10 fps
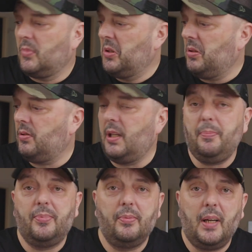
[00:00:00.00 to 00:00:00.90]
good
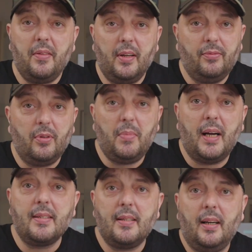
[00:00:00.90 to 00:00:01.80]
tip, I think, from
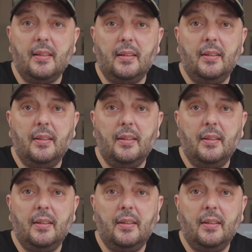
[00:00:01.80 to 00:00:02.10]
my side.